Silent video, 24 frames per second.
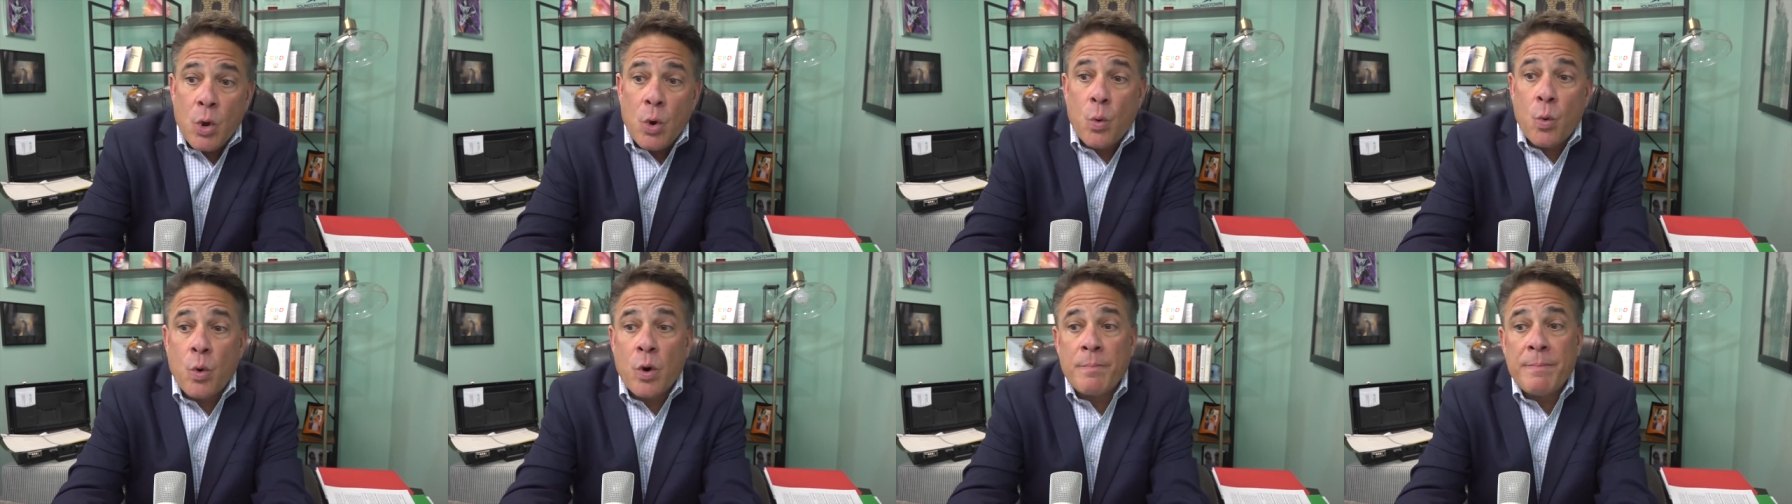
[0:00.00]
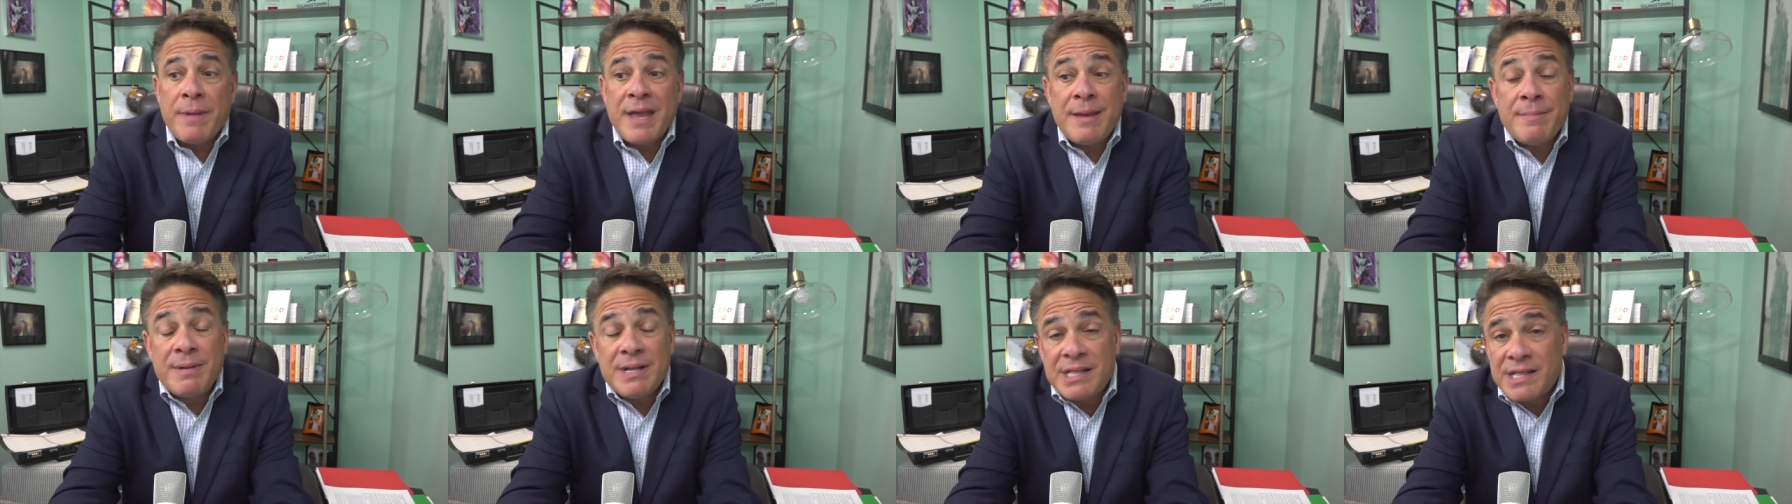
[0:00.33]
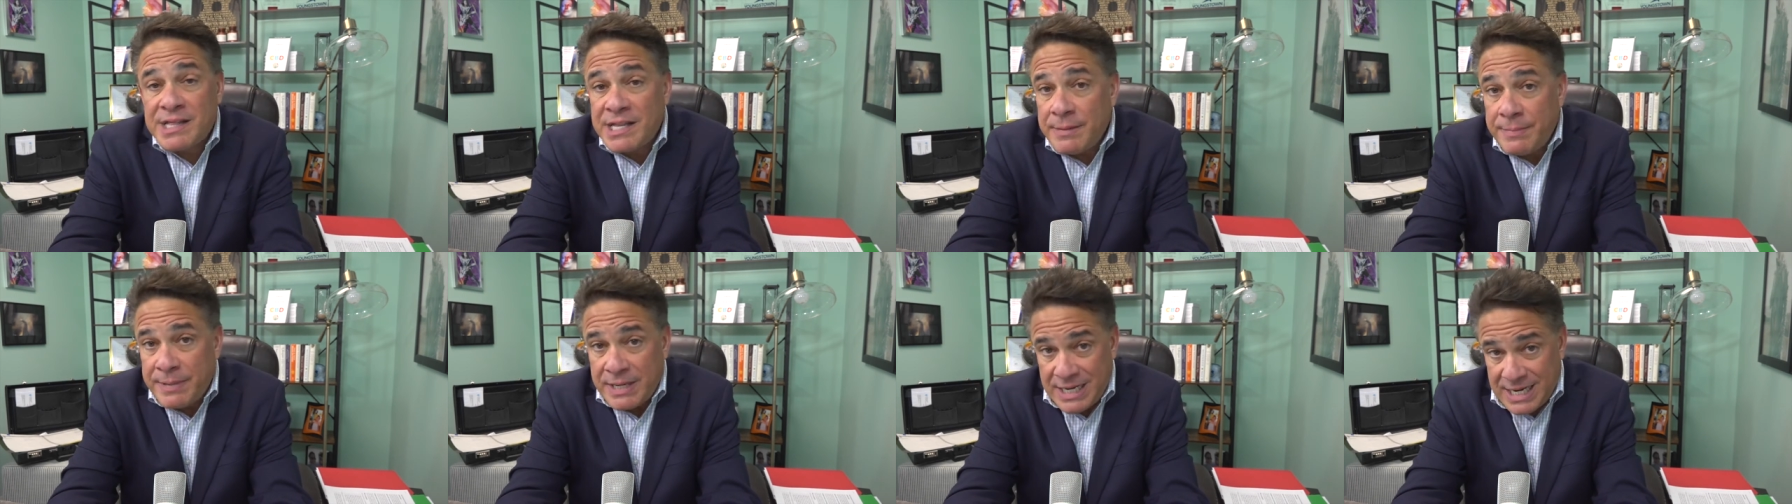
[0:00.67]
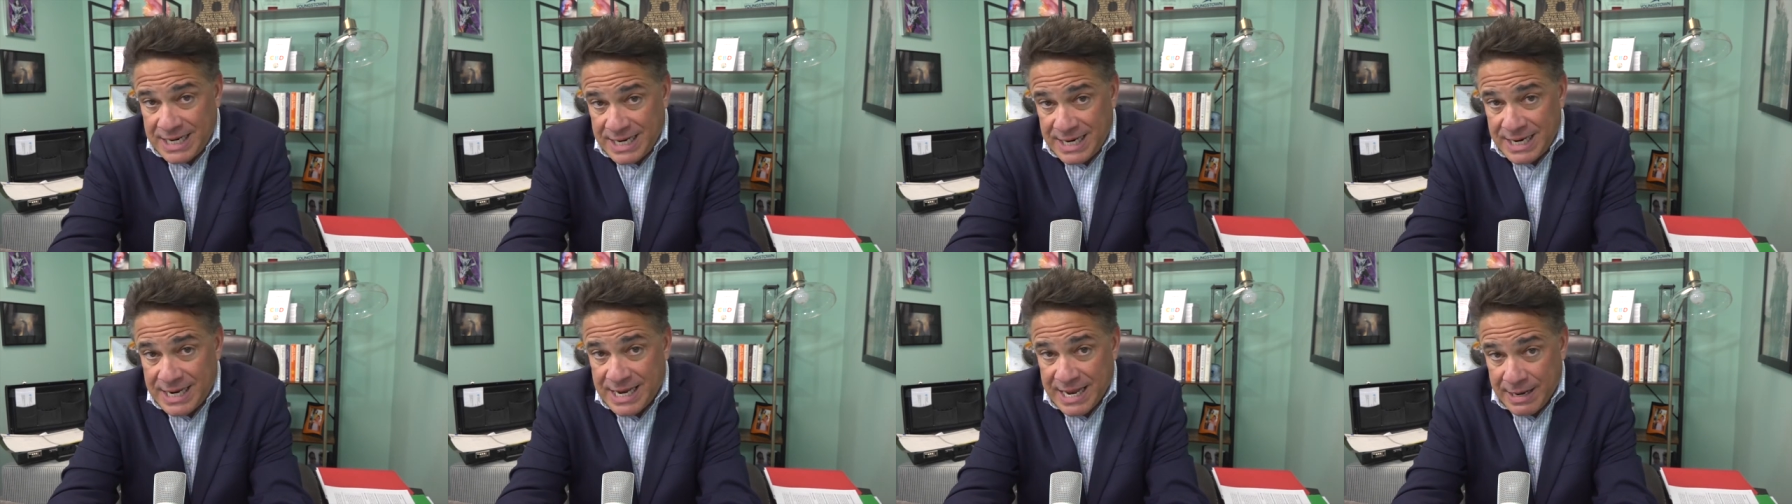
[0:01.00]
or maybe C B
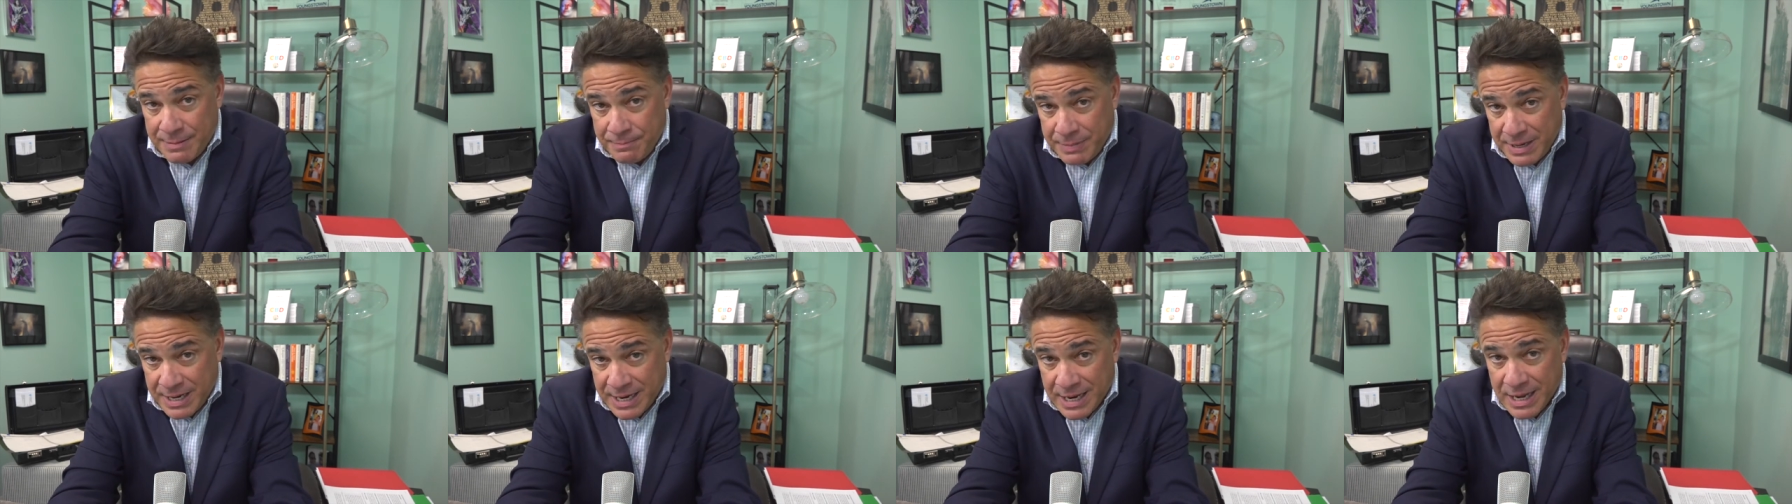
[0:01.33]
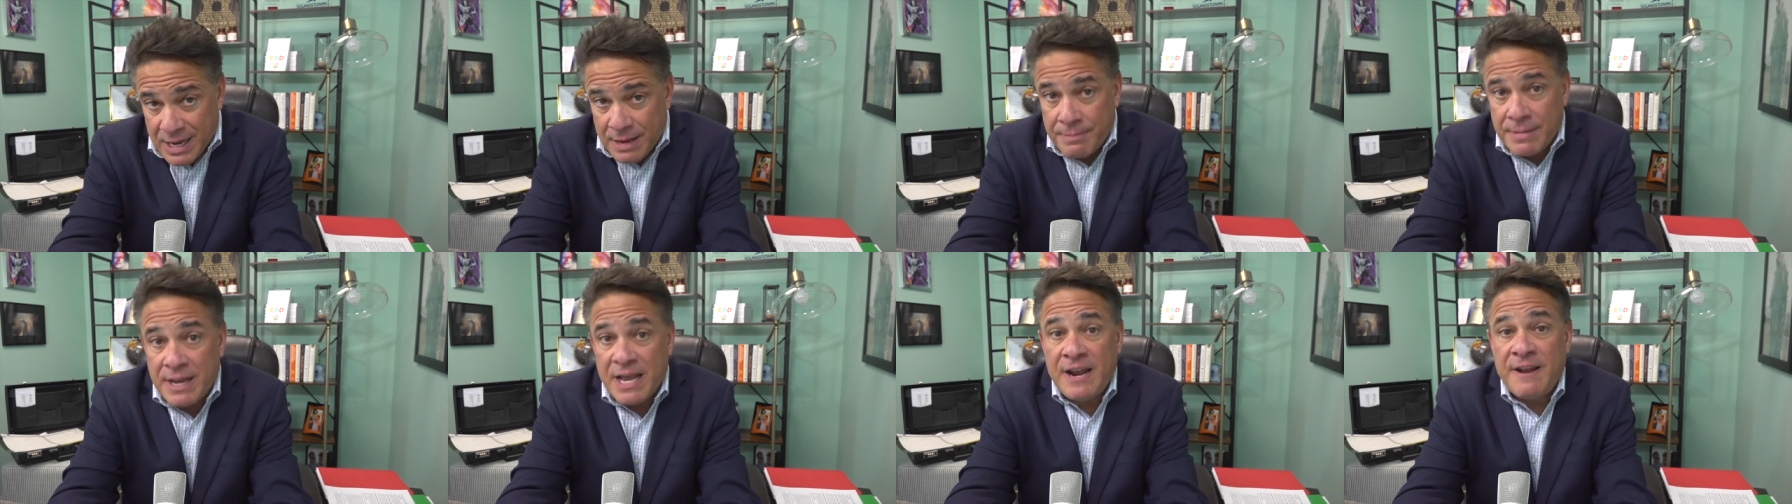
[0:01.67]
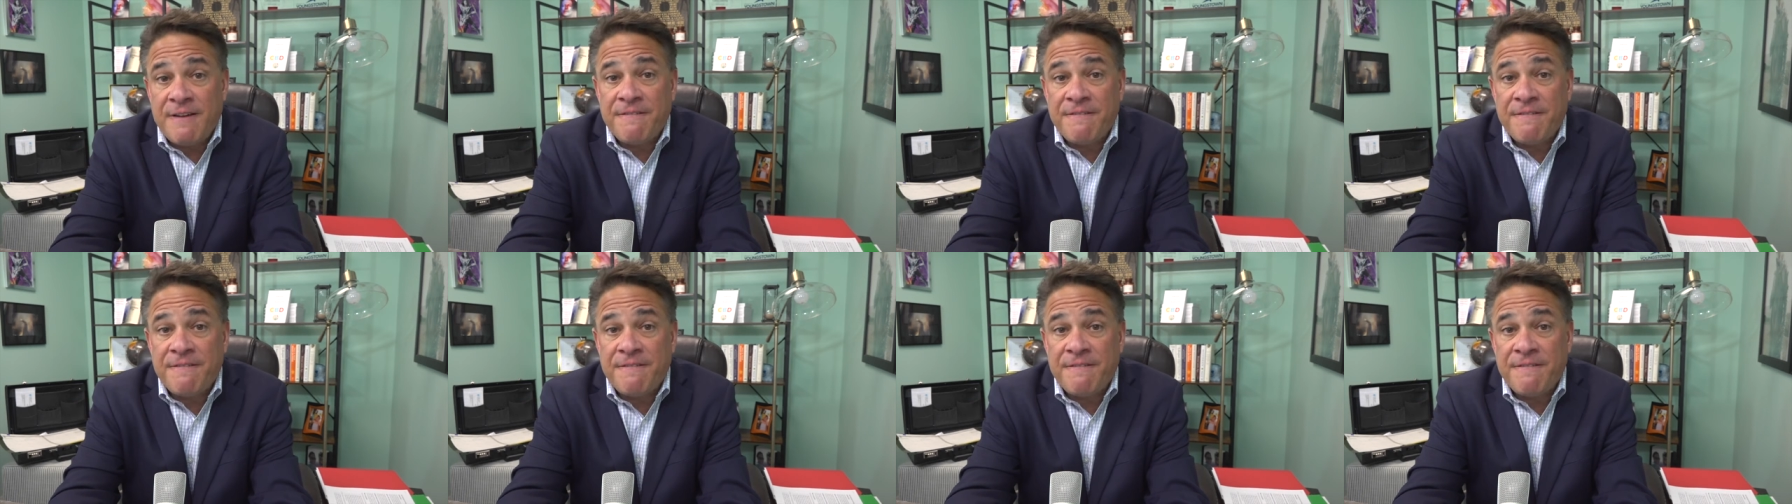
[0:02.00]
D can become an